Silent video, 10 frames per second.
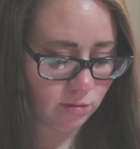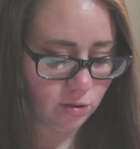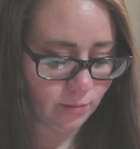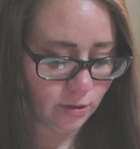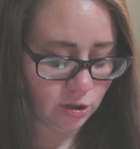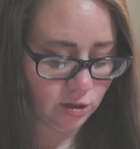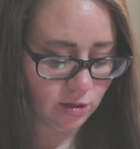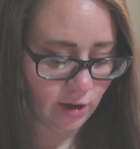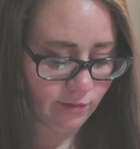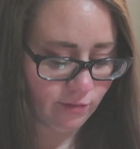so much
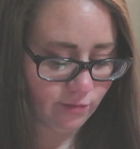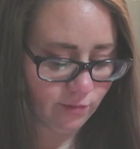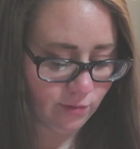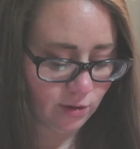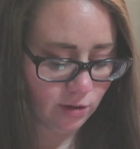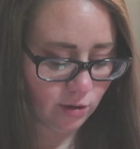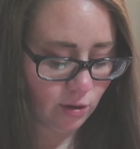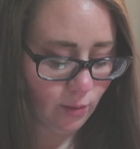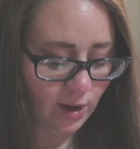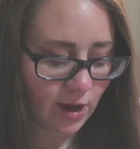stuff
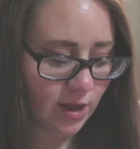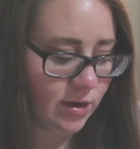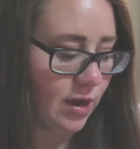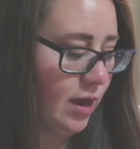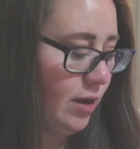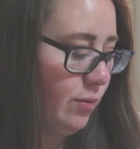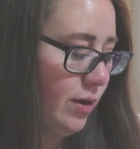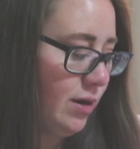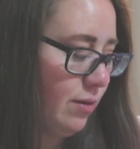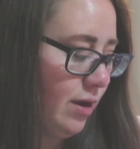going on on
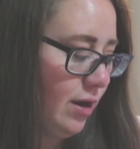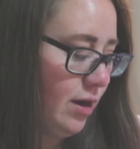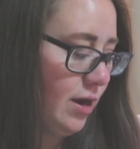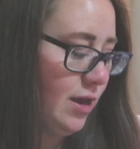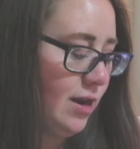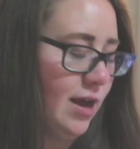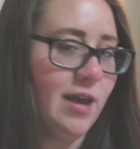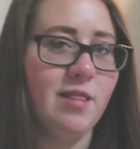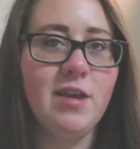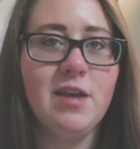wedding wire and
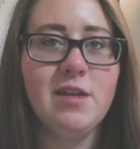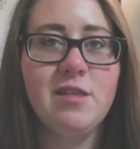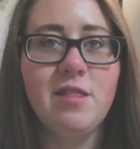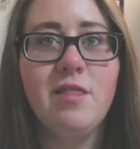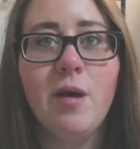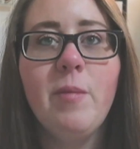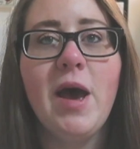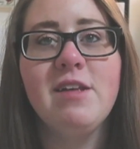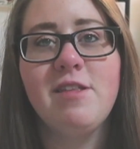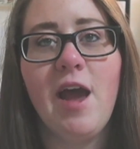i think it's the
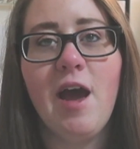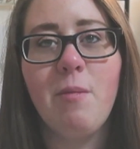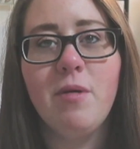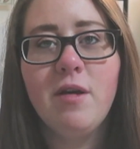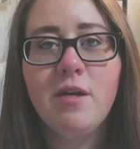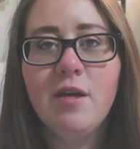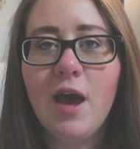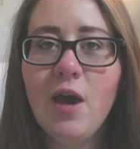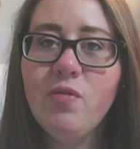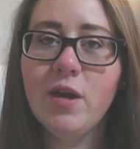best app
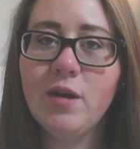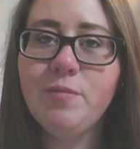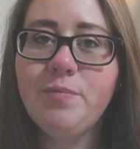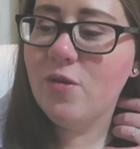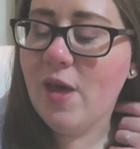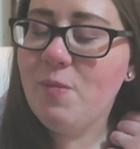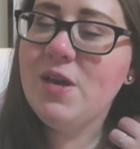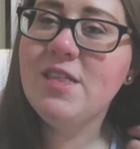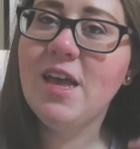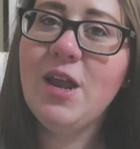out there so that
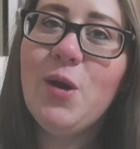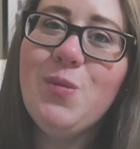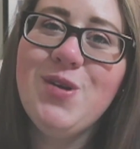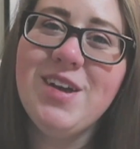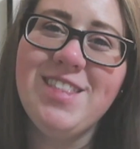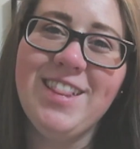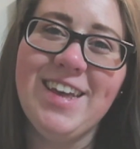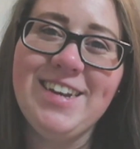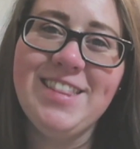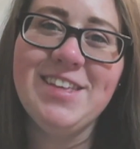being said, I hope you guys
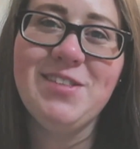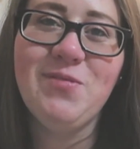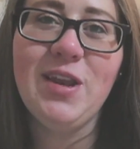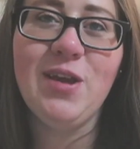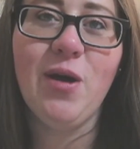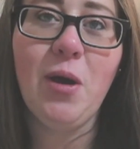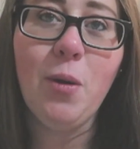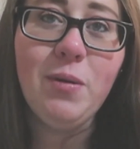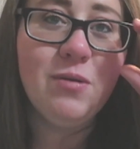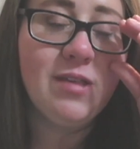liked this video. I
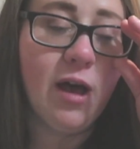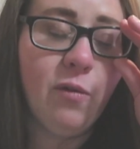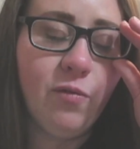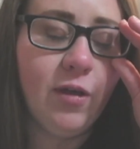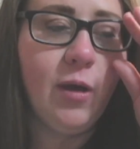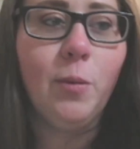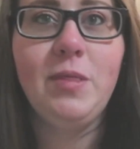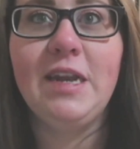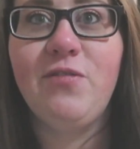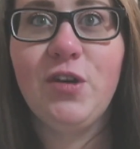hope it was helpful. I hope
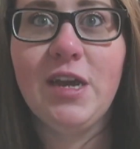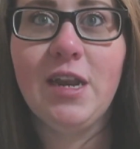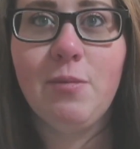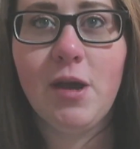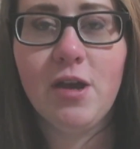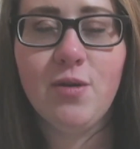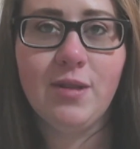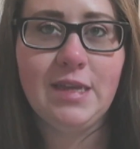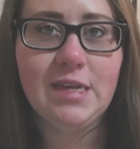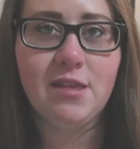that if you're getting married, you
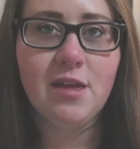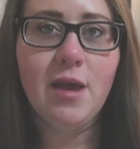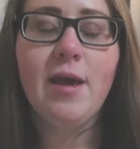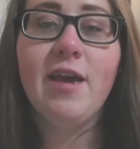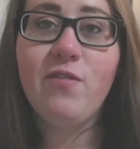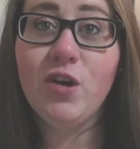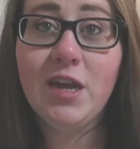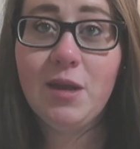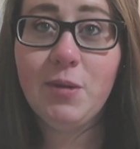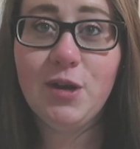at least if you're
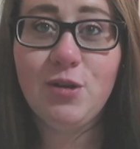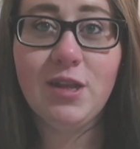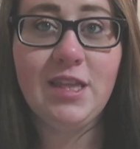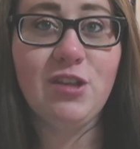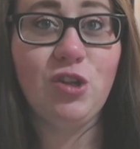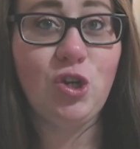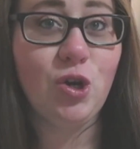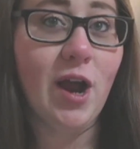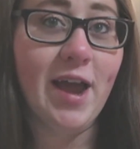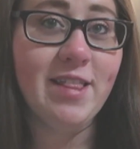getting married, you at least
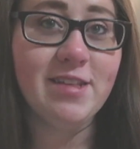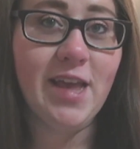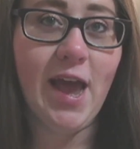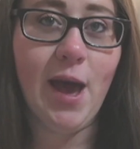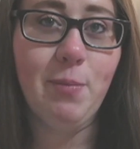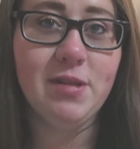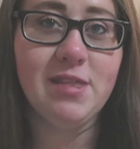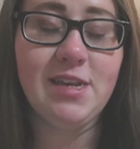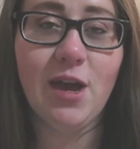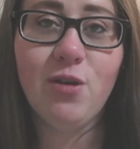try this app and
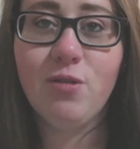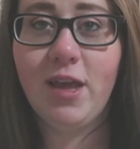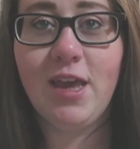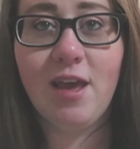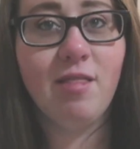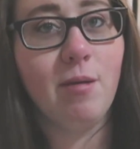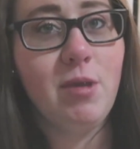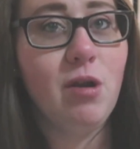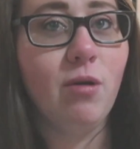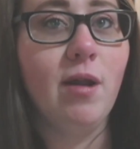see how you like it and let
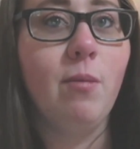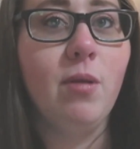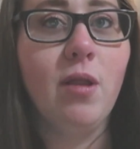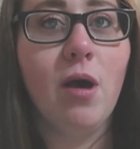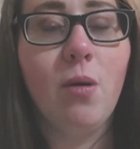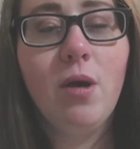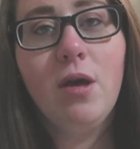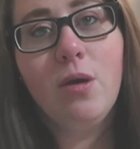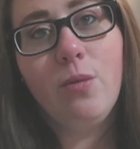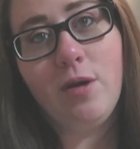me know down below
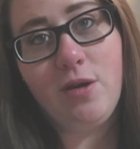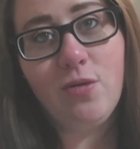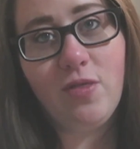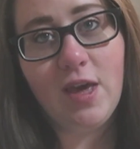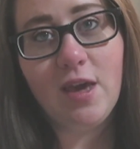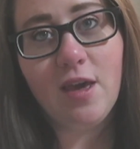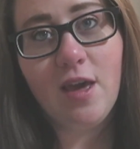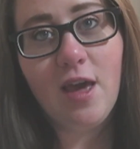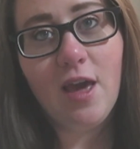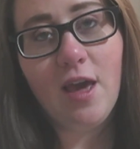what you think.
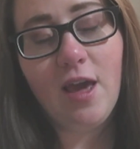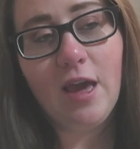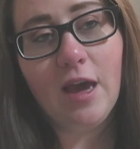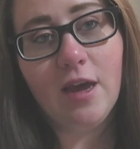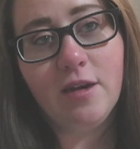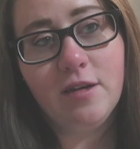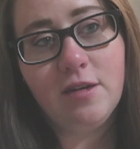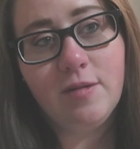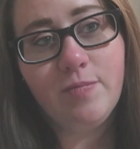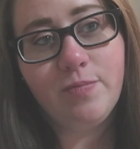And
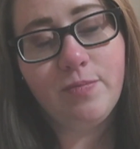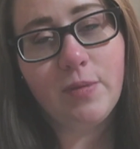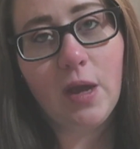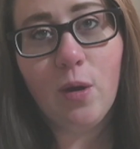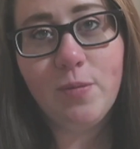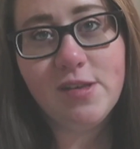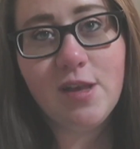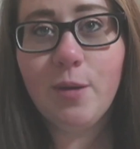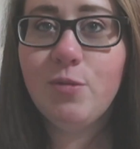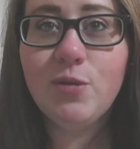I hope this
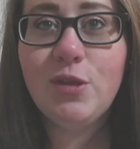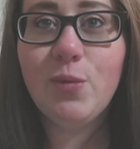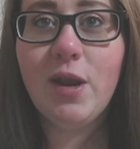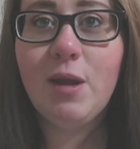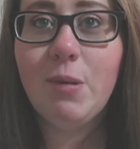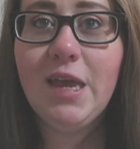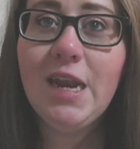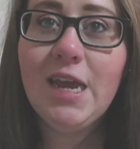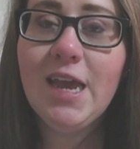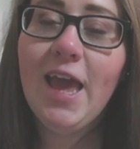helps with your wedding
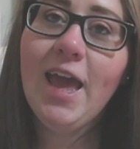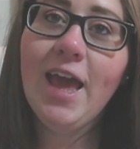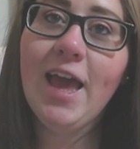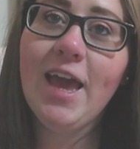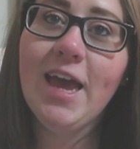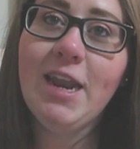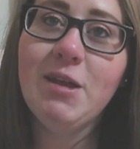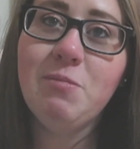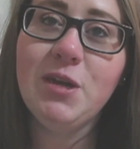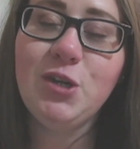planning.
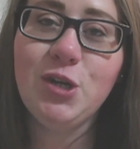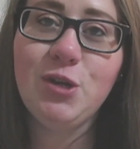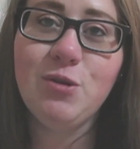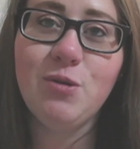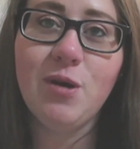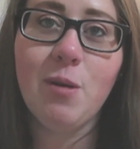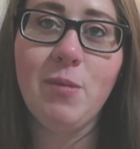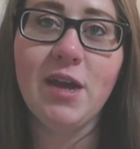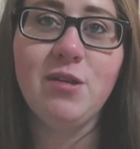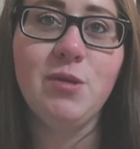And make sure you come
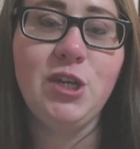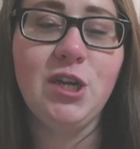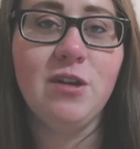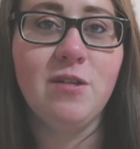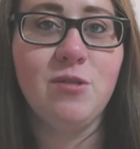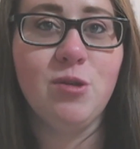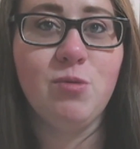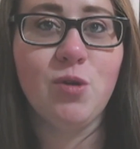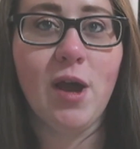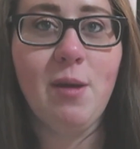back to my channel and
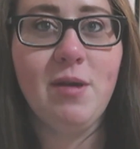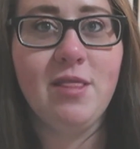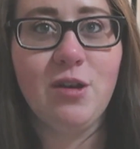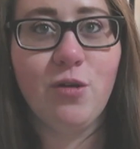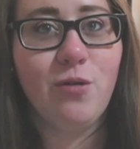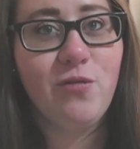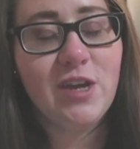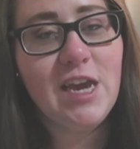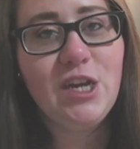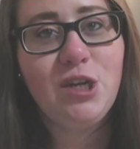subscribe, hit the
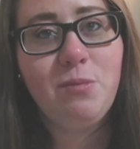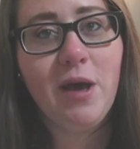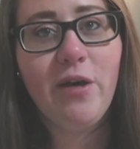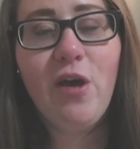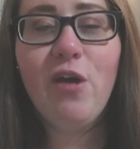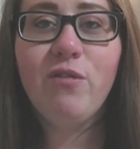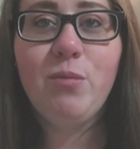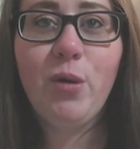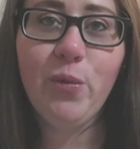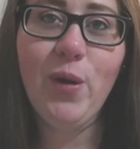notification bell
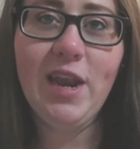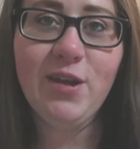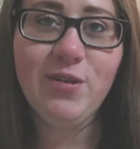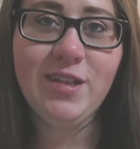for more wedding